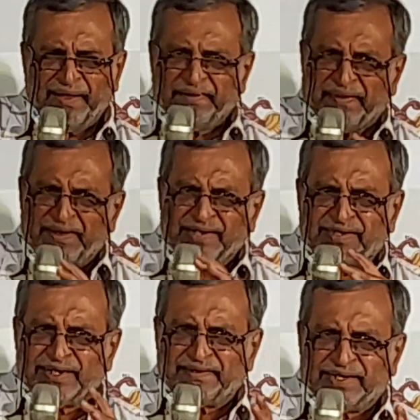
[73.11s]
then there's
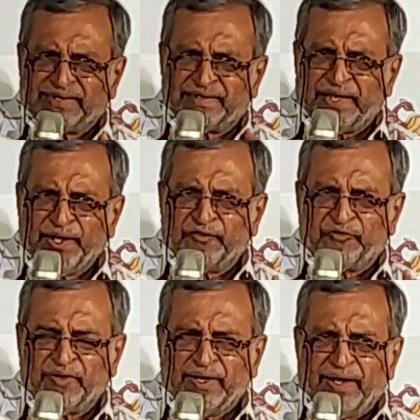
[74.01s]
a, there's a thing of
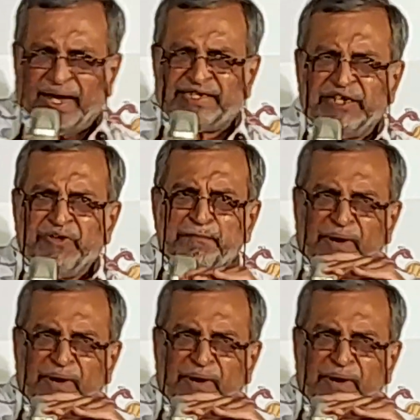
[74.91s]
achieving